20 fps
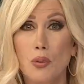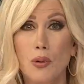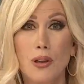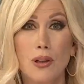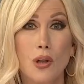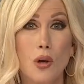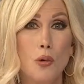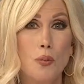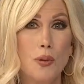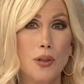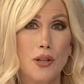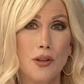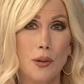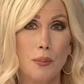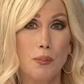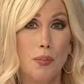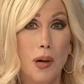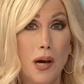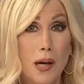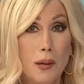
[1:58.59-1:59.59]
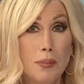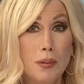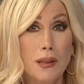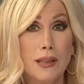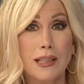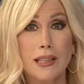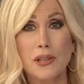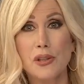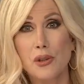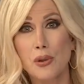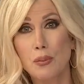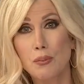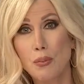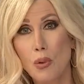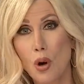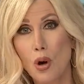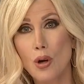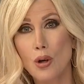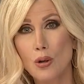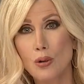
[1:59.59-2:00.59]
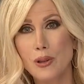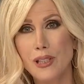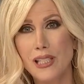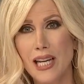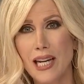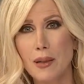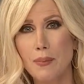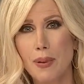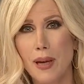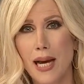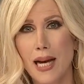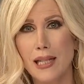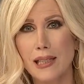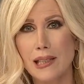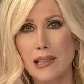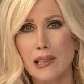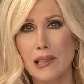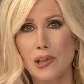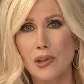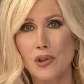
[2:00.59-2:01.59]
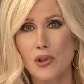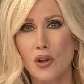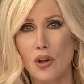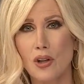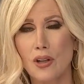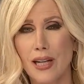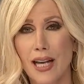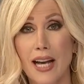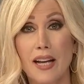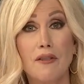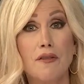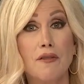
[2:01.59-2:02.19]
will open to the public tomorrow. Day passes start at